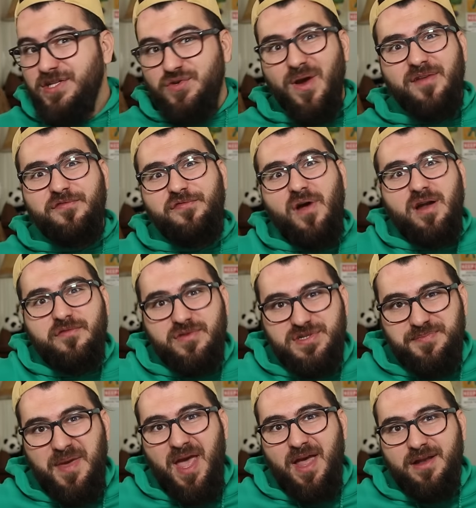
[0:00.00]
It's right in front of
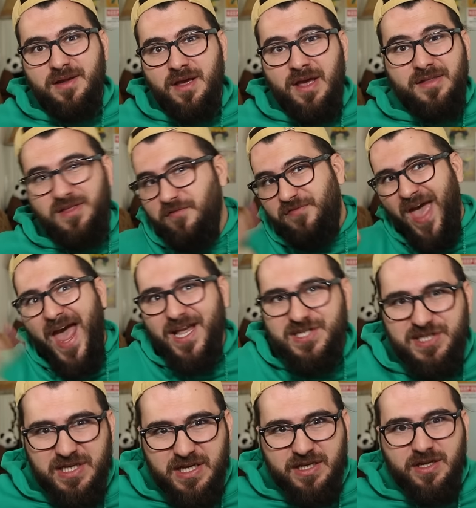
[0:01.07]
us, man. The
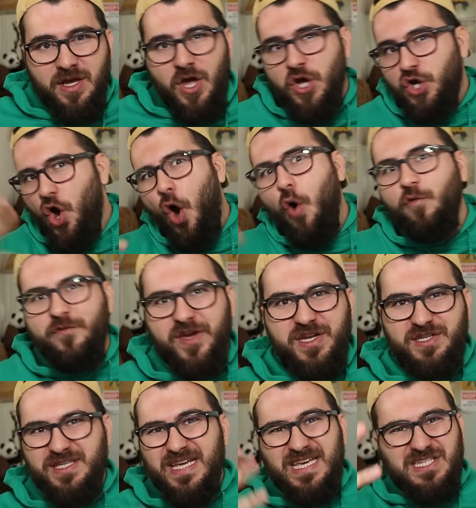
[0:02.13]
vaccine,
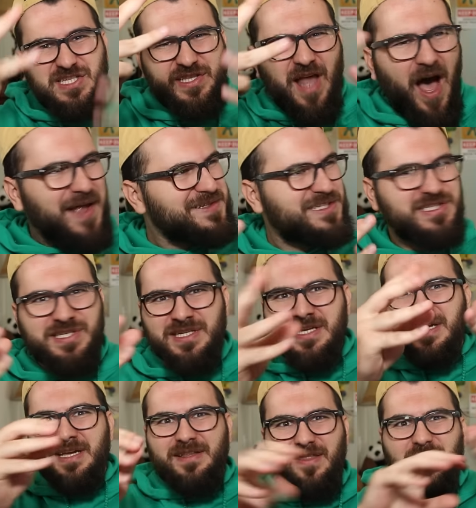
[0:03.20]
COVID, these nuts.
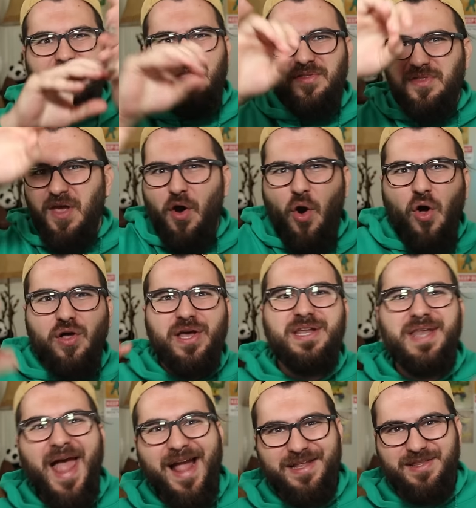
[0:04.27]
They're all
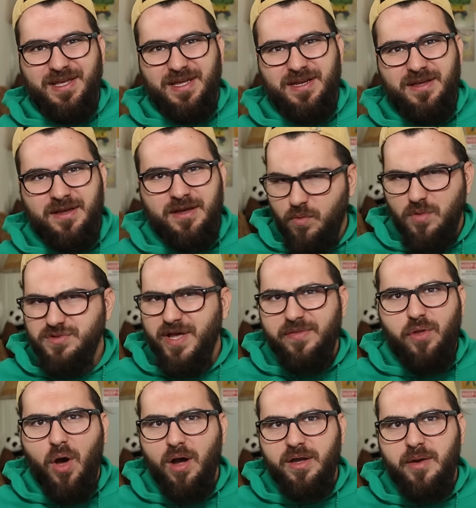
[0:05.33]
connected. What was I
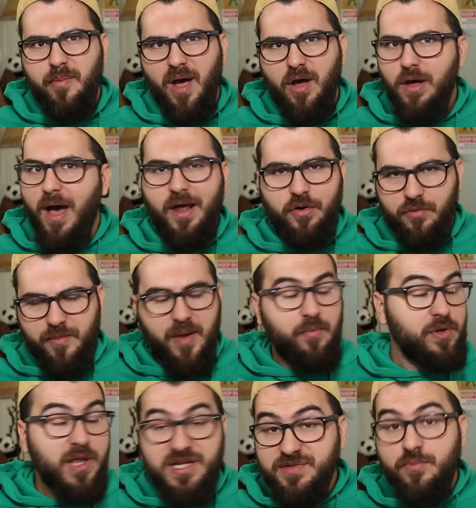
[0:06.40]
talking about? I don't
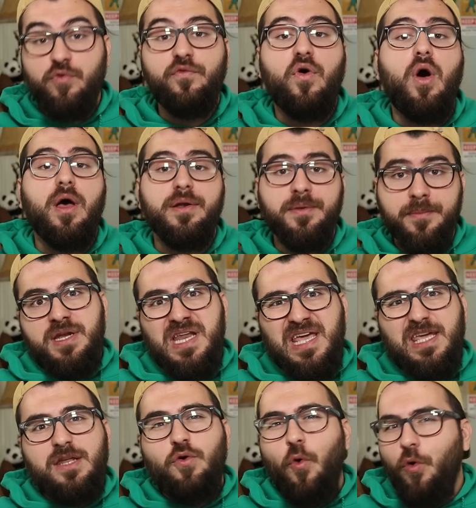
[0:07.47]
remember. Let's move on.
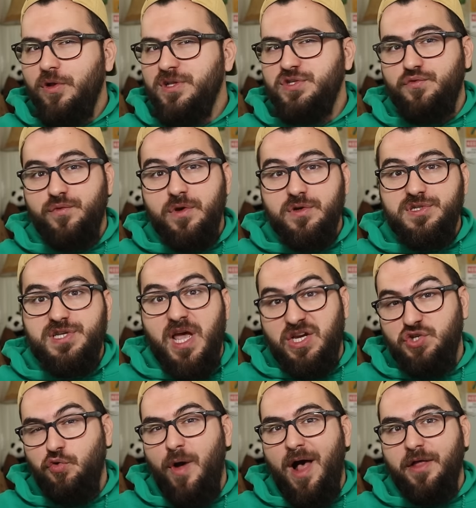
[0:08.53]
Nick and Orlin's real
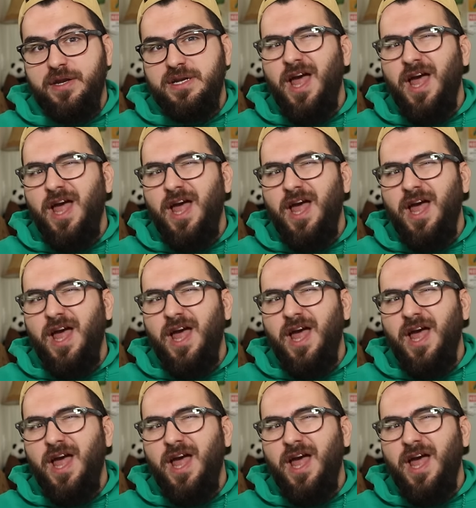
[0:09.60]
sexuality.